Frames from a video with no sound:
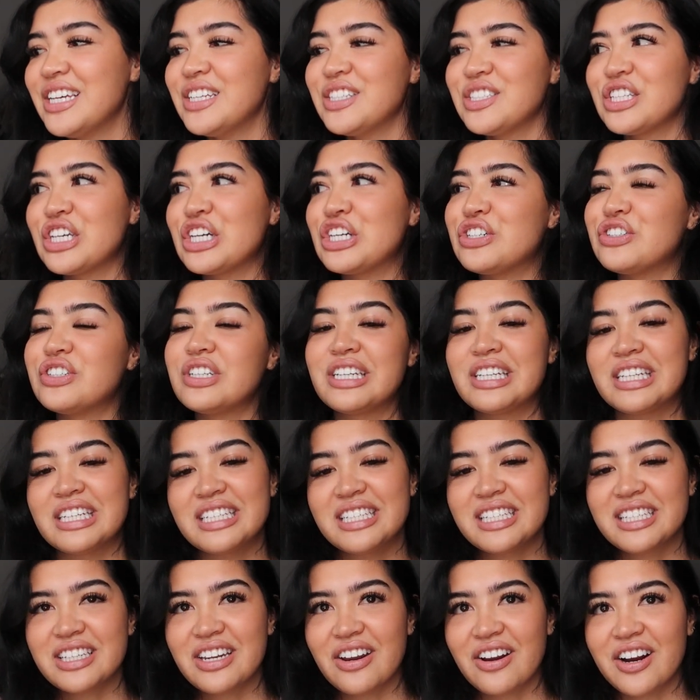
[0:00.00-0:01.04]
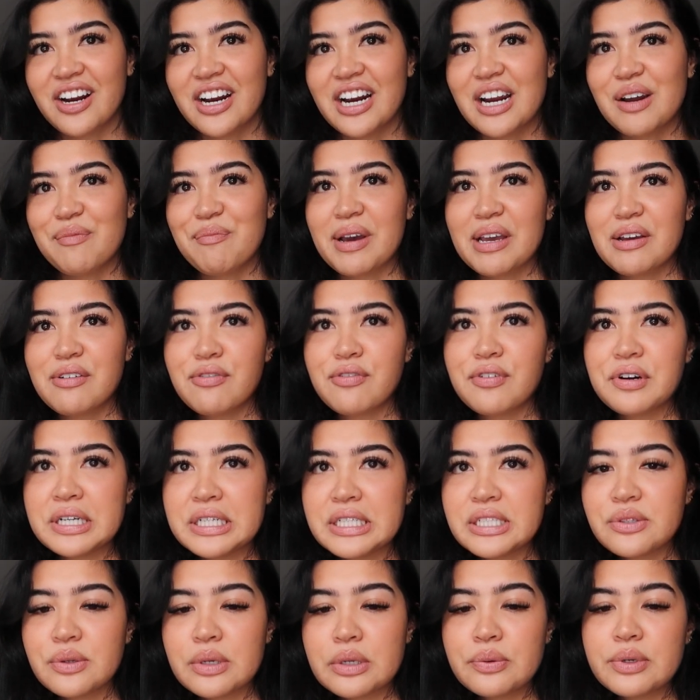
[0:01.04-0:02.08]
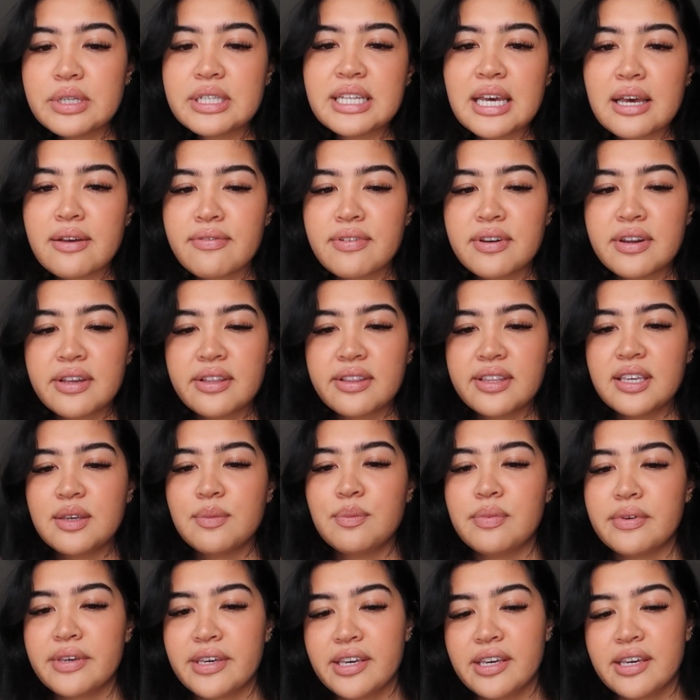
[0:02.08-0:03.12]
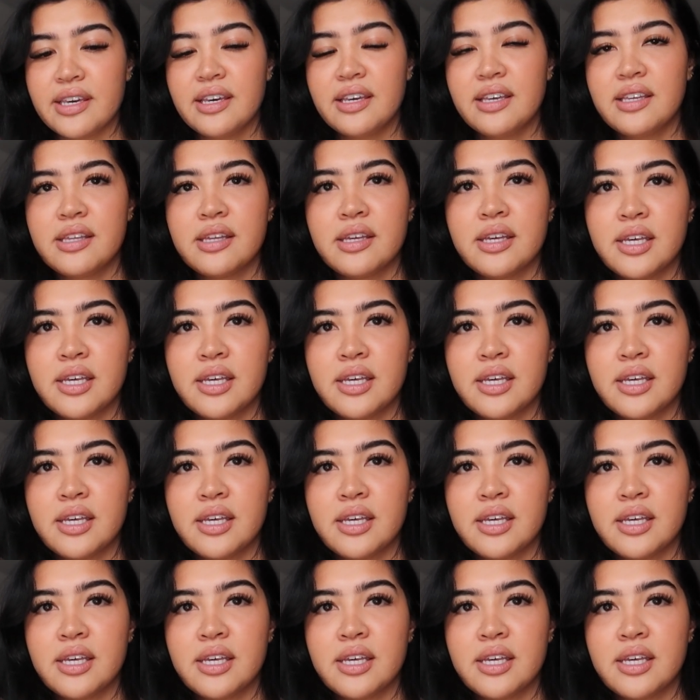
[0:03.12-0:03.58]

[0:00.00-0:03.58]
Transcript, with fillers: So to start, my first one would definitely be